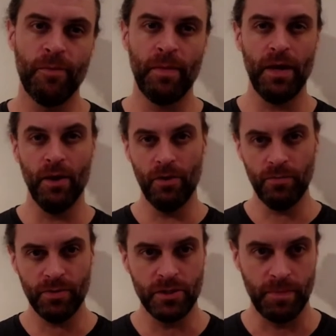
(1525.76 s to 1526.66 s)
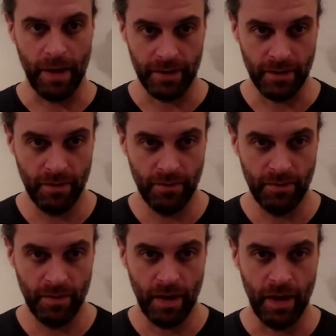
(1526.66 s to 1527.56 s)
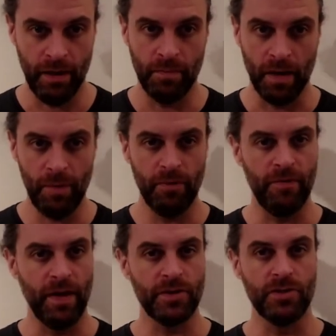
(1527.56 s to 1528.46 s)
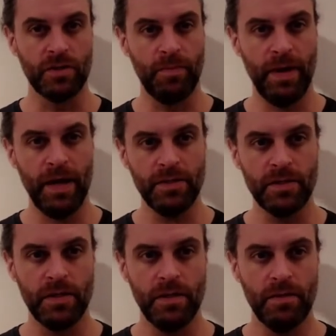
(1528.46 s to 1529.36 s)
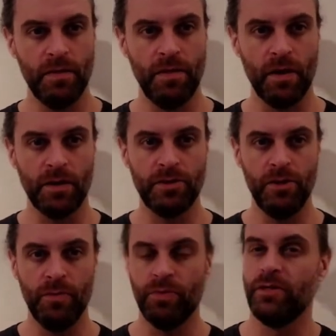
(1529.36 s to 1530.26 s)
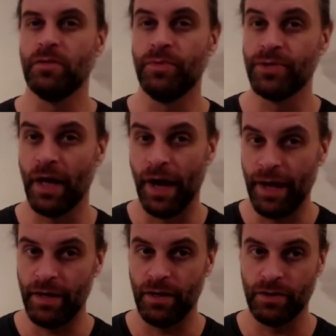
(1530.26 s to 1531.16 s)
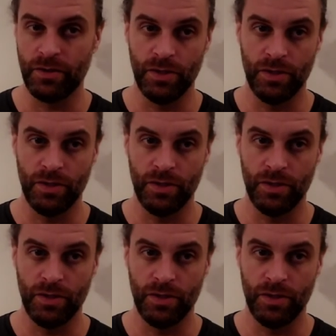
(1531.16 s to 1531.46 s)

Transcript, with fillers: my own perspective, and in my professional capacity, there are two principles I adhere to.